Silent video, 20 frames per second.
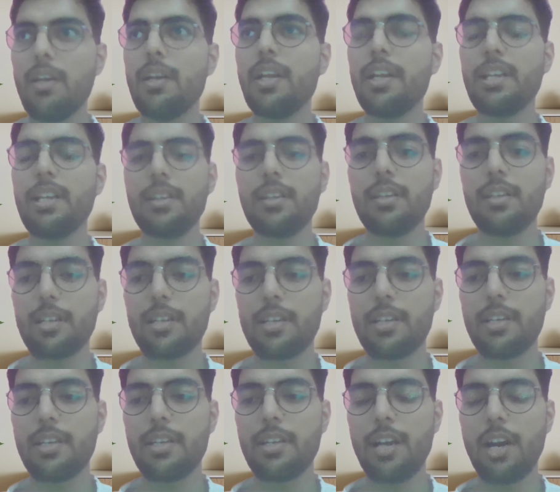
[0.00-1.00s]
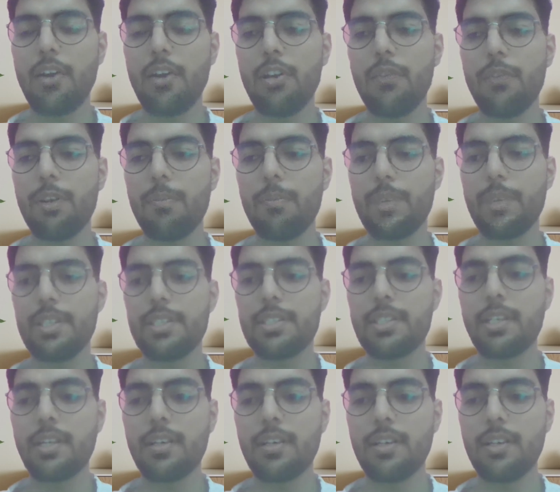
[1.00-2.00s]
it how depend means
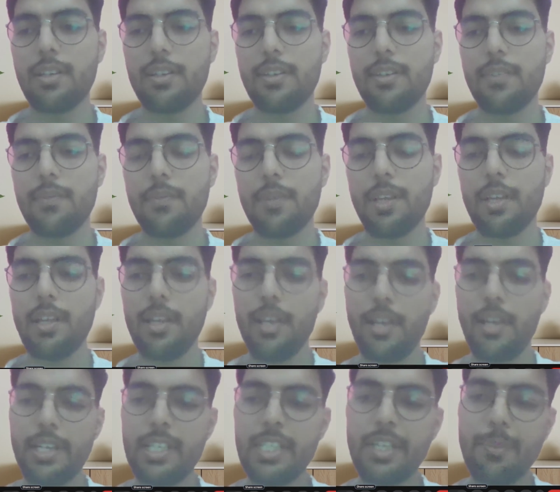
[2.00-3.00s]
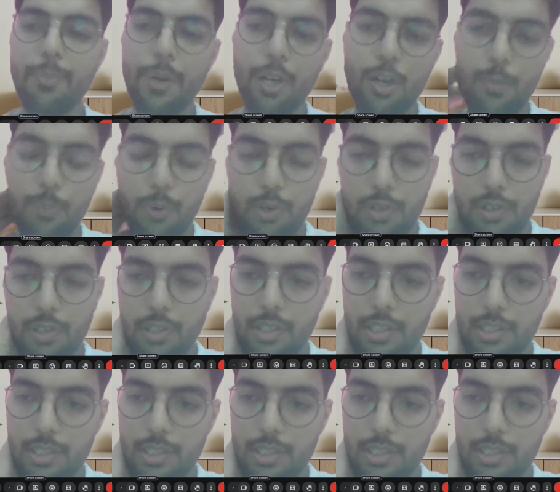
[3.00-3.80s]
it will depend upon